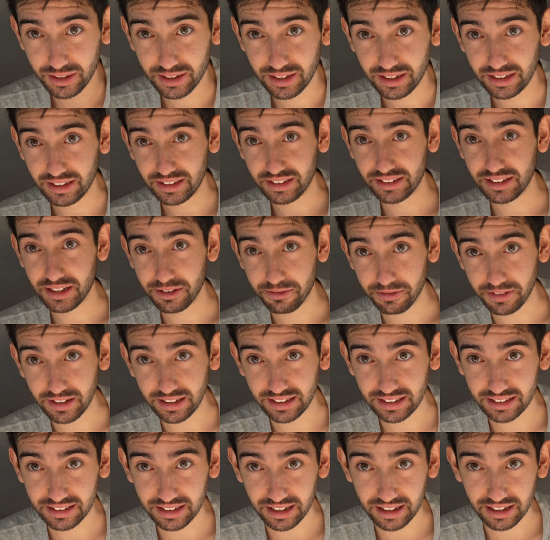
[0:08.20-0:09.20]
Let's see if
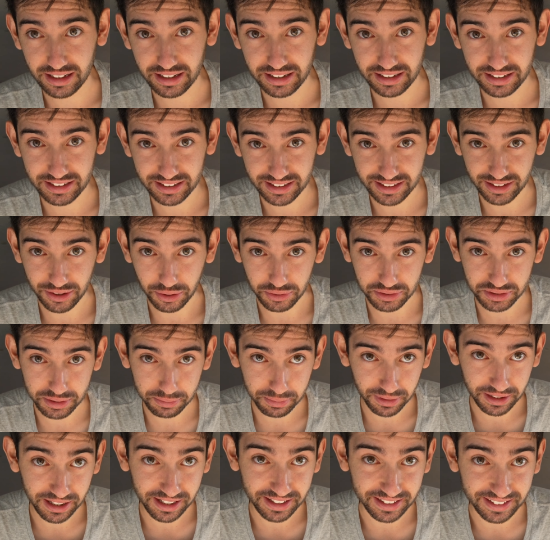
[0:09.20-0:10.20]
this uh, goes to
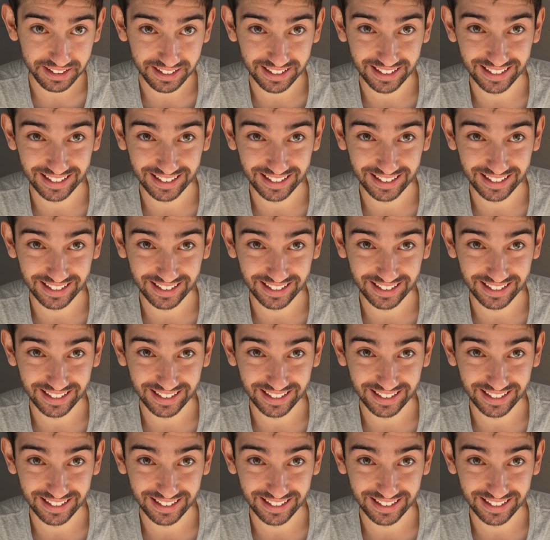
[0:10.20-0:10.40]
plan.